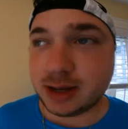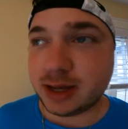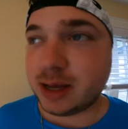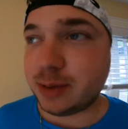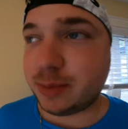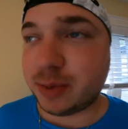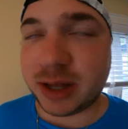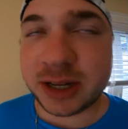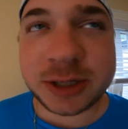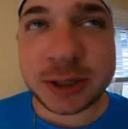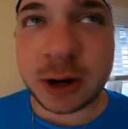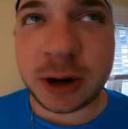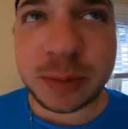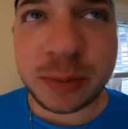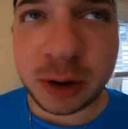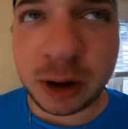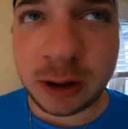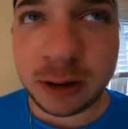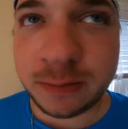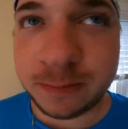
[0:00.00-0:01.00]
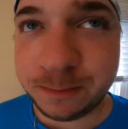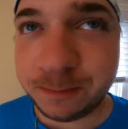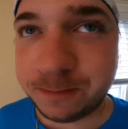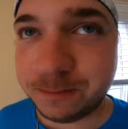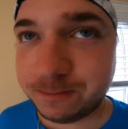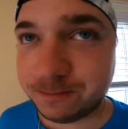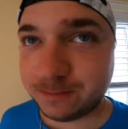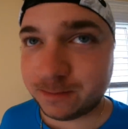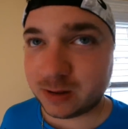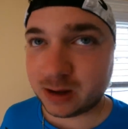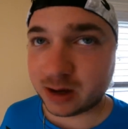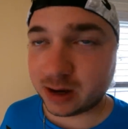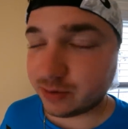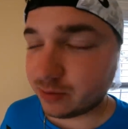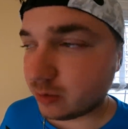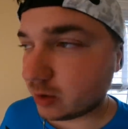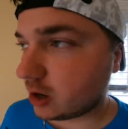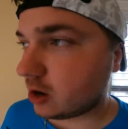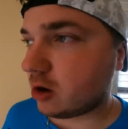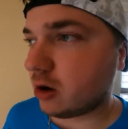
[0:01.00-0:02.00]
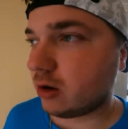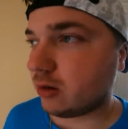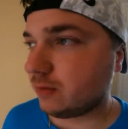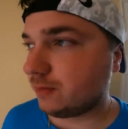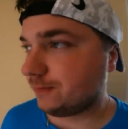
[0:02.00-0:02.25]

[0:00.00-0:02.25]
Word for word: he plays hardball. I'll give him a call.